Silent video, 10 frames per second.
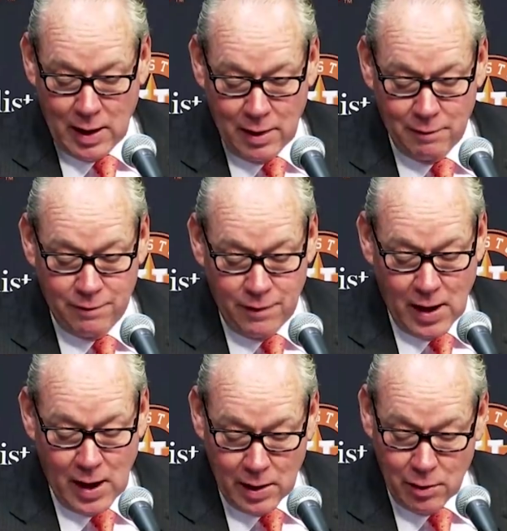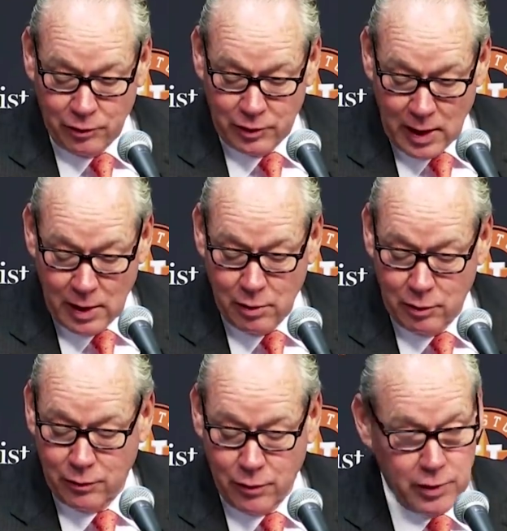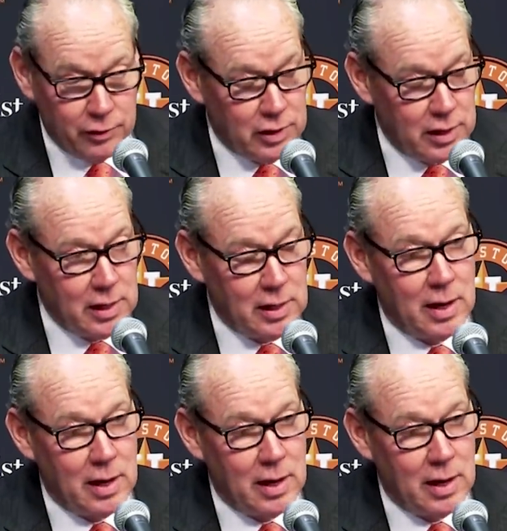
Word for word: I have higher standards for the city